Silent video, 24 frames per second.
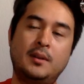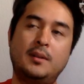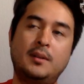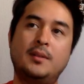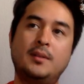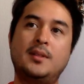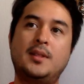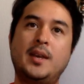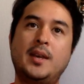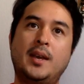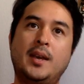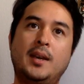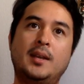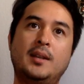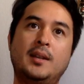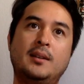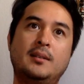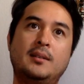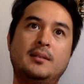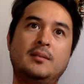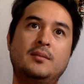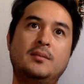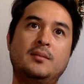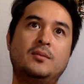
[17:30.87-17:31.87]

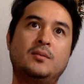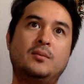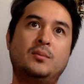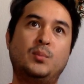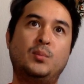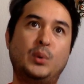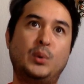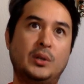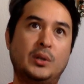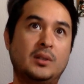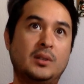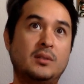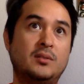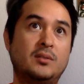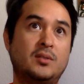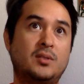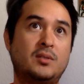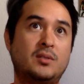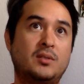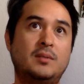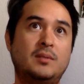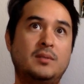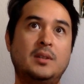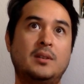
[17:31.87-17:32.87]
then we'll,
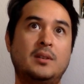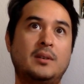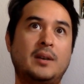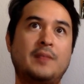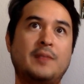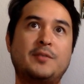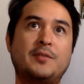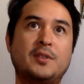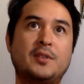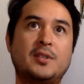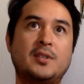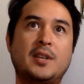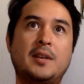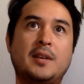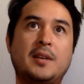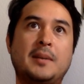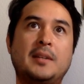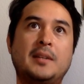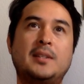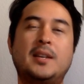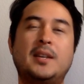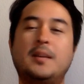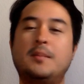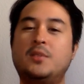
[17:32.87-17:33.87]
after a certain amount
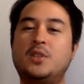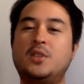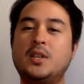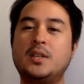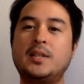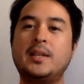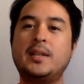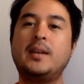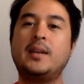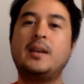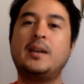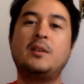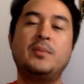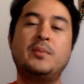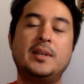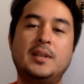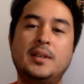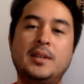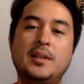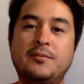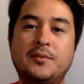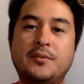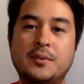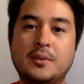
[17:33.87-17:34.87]
of time, just like how we
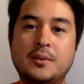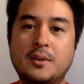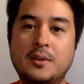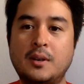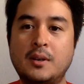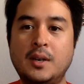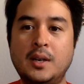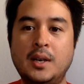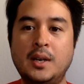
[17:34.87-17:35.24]
did for